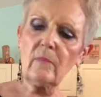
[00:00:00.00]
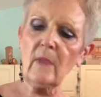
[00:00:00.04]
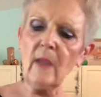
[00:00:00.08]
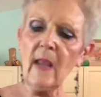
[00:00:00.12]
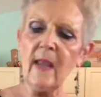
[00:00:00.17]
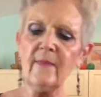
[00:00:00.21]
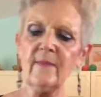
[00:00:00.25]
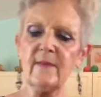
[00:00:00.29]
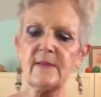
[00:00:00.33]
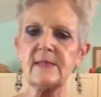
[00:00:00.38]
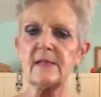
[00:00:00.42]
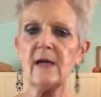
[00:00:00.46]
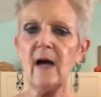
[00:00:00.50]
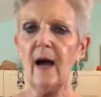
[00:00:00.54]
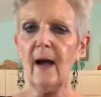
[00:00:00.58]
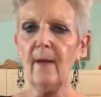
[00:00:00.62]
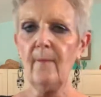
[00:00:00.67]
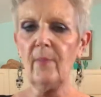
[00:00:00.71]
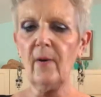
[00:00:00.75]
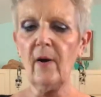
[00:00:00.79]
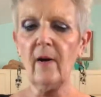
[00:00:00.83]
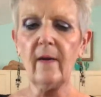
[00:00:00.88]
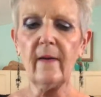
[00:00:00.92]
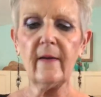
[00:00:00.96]
And the top
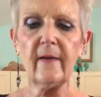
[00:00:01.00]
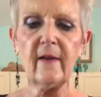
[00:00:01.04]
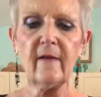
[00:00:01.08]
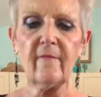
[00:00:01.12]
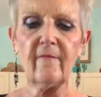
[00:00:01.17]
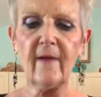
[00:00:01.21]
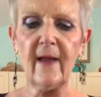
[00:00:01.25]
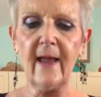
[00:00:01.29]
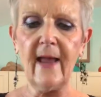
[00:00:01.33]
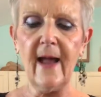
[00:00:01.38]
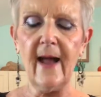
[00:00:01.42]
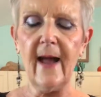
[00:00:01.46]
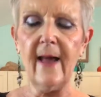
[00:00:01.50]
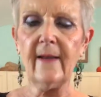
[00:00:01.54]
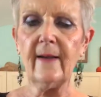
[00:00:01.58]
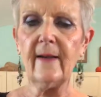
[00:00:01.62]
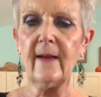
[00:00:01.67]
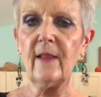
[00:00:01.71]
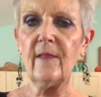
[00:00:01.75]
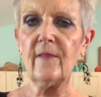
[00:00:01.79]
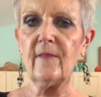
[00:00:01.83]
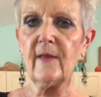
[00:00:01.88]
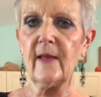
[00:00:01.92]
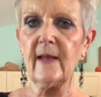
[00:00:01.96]
part, if I had
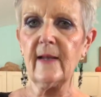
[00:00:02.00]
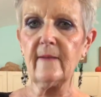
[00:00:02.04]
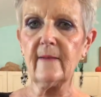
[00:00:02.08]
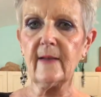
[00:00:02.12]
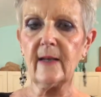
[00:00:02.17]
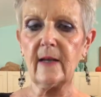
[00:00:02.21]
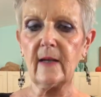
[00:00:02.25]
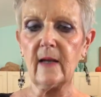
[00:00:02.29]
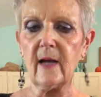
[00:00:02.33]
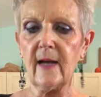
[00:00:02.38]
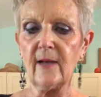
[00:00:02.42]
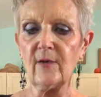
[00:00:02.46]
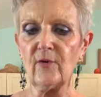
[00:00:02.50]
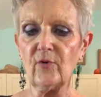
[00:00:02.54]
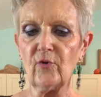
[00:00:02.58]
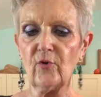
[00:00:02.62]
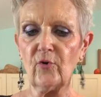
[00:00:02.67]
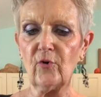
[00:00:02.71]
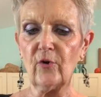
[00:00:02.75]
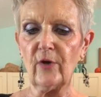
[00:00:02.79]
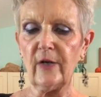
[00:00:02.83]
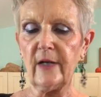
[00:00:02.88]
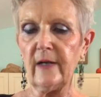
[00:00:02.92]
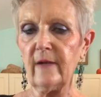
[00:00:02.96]
anything that got
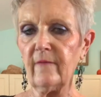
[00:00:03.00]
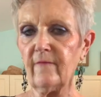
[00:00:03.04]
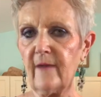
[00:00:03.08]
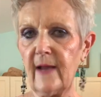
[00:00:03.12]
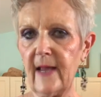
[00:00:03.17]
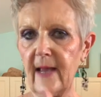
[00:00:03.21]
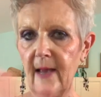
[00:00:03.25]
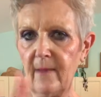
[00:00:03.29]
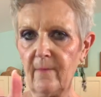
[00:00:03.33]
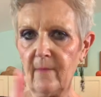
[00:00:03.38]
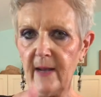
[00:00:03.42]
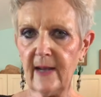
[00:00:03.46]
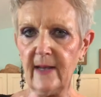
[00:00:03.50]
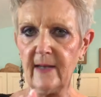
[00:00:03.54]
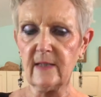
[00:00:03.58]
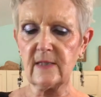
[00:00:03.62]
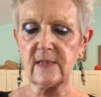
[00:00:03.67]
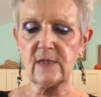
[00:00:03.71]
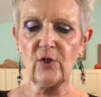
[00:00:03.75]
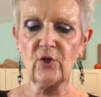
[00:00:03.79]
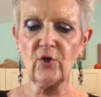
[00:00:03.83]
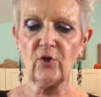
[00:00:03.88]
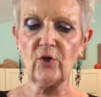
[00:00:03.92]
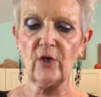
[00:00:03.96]
dirty, if I had my hands
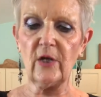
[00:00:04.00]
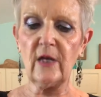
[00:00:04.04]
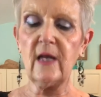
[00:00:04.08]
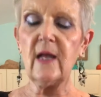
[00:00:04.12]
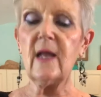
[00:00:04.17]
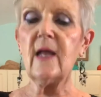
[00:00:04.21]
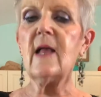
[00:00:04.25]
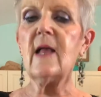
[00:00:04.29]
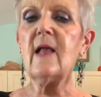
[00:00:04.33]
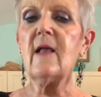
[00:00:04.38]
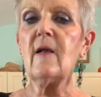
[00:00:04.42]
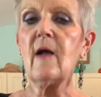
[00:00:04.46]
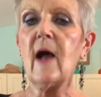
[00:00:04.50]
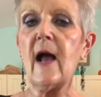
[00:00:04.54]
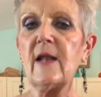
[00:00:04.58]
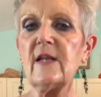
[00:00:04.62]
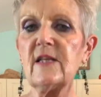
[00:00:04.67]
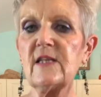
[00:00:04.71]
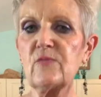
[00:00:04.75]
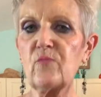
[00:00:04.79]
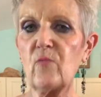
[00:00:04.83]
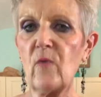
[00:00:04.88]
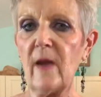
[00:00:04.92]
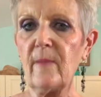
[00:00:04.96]
all dirty, I
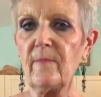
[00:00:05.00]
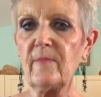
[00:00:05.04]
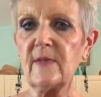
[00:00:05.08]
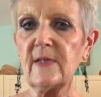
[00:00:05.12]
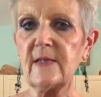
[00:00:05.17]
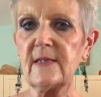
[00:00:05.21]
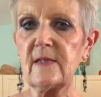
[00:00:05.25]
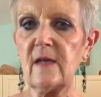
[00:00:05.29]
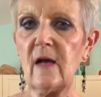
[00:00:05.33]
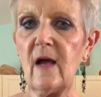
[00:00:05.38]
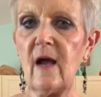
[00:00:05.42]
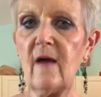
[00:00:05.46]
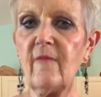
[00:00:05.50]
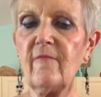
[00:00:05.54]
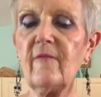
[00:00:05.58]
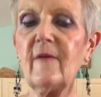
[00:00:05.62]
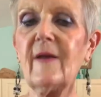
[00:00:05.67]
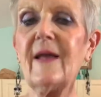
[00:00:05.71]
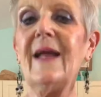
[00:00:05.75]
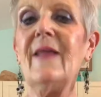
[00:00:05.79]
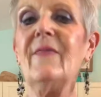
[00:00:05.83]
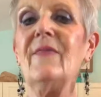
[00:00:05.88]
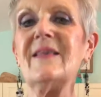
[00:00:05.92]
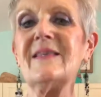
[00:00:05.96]
just wipe this off
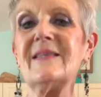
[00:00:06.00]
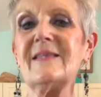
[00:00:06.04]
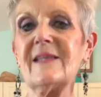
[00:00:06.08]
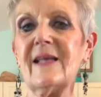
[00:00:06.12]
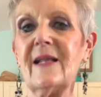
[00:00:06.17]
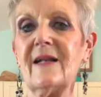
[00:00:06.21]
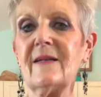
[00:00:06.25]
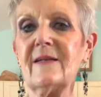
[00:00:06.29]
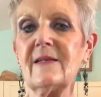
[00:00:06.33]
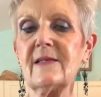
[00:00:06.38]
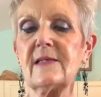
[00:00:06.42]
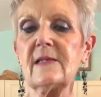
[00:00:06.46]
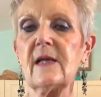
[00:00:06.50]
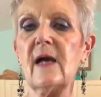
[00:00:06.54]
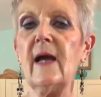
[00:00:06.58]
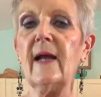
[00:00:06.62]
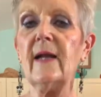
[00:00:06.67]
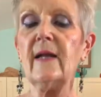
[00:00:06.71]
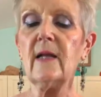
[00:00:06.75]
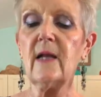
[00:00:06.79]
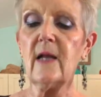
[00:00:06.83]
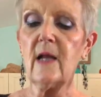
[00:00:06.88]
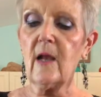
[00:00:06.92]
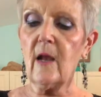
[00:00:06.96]
and then set it
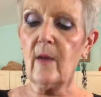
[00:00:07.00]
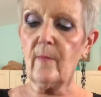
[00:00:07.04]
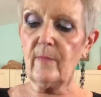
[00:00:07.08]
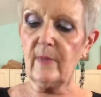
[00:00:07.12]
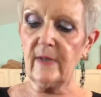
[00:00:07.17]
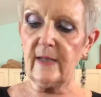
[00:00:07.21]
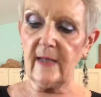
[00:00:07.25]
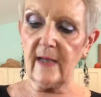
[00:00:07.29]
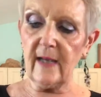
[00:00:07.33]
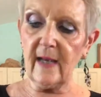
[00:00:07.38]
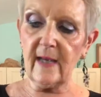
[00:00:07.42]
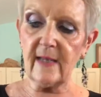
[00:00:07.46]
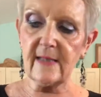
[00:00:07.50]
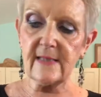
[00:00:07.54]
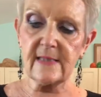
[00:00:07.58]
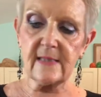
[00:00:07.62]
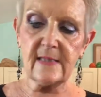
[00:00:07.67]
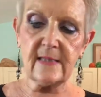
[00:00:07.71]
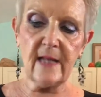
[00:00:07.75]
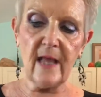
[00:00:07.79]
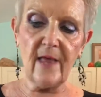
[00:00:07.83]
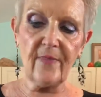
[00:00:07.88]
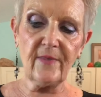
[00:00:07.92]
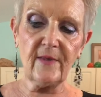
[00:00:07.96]
aside because
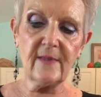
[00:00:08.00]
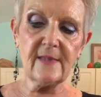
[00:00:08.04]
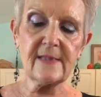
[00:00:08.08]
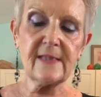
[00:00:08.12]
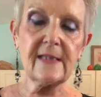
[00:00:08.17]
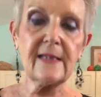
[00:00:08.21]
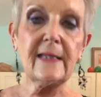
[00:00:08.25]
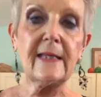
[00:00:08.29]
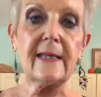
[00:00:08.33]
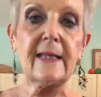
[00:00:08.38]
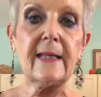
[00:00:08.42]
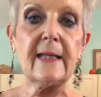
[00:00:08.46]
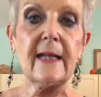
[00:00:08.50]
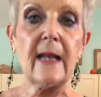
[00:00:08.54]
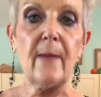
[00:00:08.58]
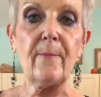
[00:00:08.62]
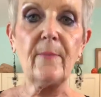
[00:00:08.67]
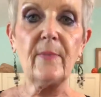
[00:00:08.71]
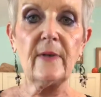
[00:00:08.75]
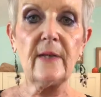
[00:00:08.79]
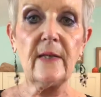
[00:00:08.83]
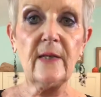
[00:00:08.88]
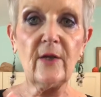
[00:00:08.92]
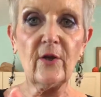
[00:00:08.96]
nothing's gonna get up
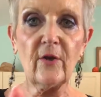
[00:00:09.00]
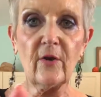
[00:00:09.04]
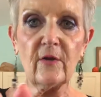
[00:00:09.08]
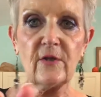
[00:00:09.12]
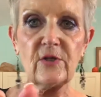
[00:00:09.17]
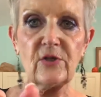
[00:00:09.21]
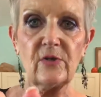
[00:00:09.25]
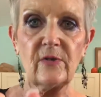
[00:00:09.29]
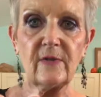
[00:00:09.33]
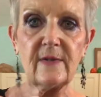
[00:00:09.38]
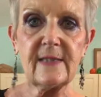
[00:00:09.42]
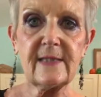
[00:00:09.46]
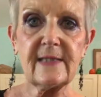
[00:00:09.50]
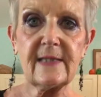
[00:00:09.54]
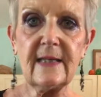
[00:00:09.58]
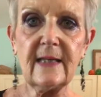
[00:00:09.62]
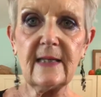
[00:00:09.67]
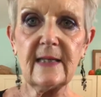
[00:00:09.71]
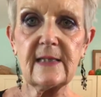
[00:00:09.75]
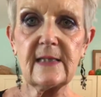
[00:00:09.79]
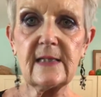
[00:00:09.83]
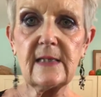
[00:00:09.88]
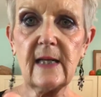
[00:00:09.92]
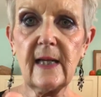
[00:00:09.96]
in here. As you can see,
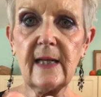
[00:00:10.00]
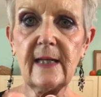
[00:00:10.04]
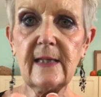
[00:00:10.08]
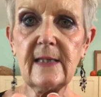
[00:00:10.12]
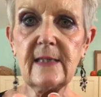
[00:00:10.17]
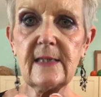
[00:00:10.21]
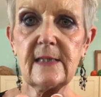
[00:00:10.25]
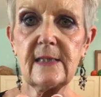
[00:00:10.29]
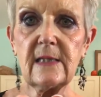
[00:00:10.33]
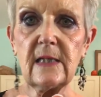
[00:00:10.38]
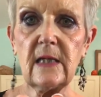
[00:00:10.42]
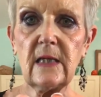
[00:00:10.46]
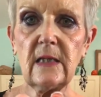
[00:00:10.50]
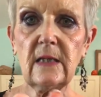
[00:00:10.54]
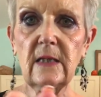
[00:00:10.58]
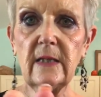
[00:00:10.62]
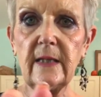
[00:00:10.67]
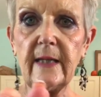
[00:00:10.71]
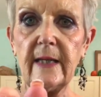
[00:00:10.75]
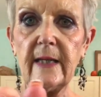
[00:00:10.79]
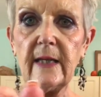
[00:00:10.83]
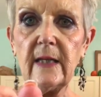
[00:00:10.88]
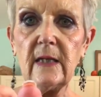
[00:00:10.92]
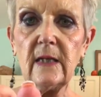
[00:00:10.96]
it's nice and
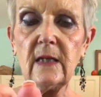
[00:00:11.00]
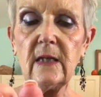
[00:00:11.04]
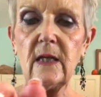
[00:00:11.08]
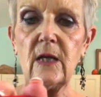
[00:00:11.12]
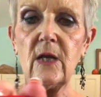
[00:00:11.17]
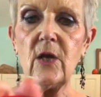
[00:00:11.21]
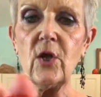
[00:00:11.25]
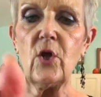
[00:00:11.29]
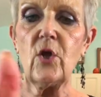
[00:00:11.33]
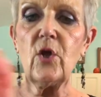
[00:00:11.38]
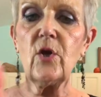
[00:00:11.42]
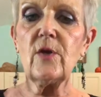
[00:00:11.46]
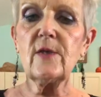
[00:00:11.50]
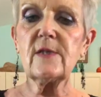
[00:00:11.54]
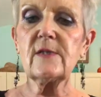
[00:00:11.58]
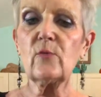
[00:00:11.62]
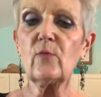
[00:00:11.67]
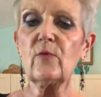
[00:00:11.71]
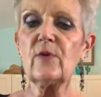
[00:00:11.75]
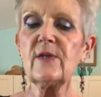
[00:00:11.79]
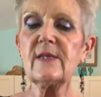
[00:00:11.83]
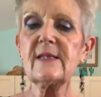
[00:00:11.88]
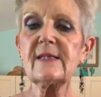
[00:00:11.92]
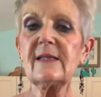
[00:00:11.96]
clean. So
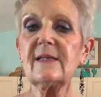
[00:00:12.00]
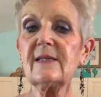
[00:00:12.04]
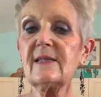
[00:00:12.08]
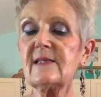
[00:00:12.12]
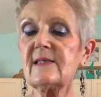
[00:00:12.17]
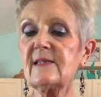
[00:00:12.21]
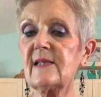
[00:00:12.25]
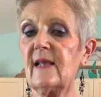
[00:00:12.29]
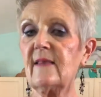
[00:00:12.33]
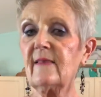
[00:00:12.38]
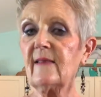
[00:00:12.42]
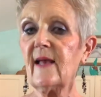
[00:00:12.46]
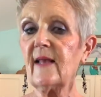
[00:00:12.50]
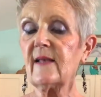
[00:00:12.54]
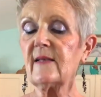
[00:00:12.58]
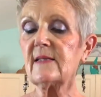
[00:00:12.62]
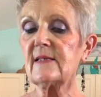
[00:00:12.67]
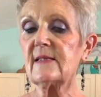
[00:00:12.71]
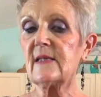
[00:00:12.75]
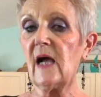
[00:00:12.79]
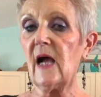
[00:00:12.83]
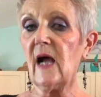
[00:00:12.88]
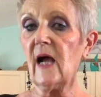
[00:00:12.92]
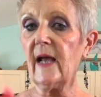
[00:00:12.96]
we're just gonna set that
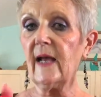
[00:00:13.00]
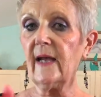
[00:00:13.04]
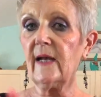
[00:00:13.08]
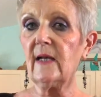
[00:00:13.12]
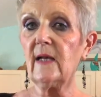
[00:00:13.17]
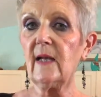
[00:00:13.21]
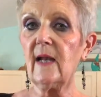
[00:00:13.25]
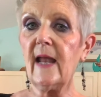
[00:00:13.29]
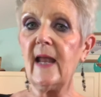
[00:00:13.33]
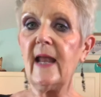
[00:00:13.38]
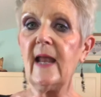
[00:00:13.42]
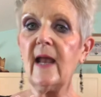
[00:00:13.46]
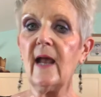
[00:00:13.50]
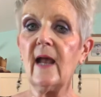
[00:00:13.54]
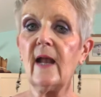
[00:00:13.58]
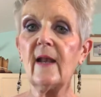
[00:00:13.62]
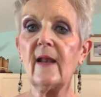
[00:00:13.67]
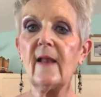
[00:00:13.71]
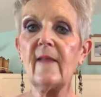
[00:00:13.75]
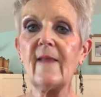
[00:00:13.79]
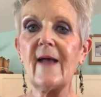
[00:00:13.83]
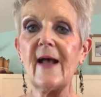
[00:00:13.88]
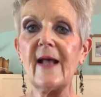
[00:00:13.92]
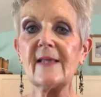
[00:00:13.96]
aside, and
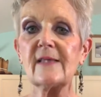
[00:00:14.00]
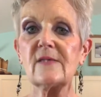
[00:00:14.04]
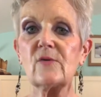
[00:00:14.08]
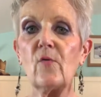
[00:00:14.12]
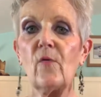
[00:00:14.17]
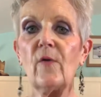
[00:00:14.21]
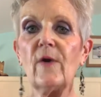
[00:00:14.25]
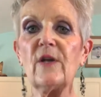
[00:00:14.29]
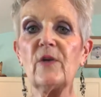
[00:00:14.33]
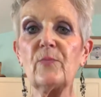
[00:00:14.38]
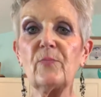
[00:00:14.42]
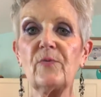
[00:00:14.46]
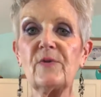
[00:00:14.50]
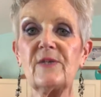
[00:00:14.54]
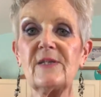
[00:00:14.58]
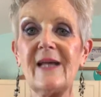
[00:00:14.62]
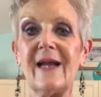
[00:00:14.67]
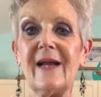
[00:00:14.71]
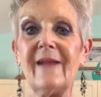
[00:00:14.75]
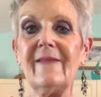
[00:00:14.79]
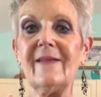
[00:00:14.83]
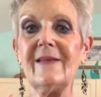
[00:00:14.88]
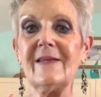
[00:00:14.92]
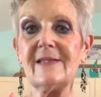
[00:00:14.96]
that's going to
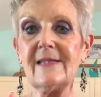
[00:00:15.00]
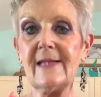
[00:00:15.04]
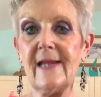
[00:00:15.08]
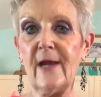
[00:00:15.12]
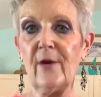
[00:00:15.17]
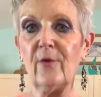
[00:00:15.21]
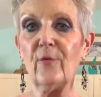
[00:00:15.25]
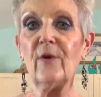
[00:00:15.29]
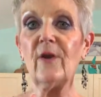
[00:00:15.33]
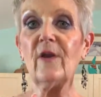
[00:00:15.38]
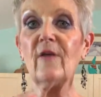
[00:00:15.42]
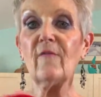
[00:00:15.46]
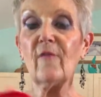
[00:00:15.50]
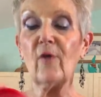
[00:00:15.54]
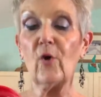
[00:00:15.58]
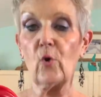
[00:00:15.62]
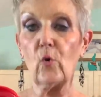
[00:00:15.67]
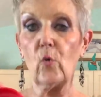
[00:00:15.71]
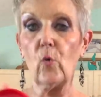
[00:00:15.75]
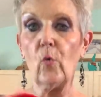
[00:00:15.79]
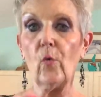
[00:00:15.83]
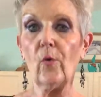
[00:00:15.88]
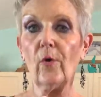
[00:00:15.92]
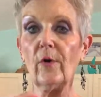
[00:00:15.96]
protect the integrity of our
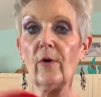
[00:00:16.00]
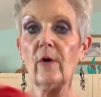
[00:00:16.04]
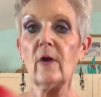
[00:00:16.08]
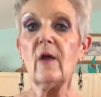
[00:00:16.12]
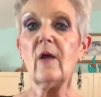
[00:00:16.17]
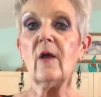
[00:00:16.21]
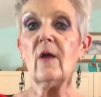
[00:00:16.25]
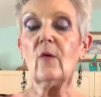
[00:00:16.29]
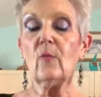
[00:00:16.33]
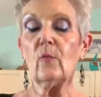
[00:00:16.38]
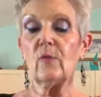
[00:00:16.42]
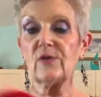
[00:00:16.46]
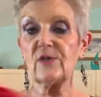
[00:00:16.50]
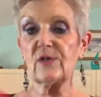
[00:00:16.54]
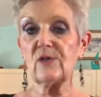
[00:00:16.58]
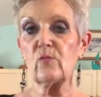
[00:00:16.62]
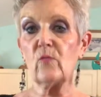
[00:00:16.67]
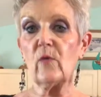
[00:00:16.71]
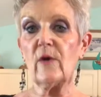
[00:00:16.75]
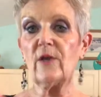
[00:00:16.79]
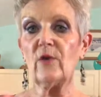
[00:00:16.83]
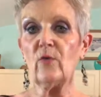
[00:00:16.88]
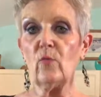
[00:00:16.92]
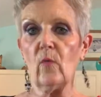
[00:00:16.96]
cord, which is
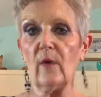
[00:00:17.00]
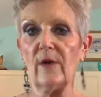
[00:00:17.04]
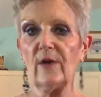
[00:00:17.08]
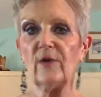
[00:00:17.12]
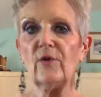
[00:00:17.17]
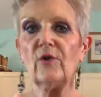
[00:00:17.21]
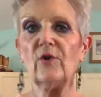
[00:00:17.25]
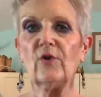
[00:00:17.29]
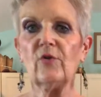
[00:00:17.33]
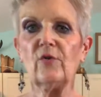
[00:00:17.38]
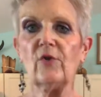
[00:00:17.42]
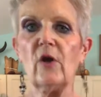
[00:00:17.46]
what you wanna do.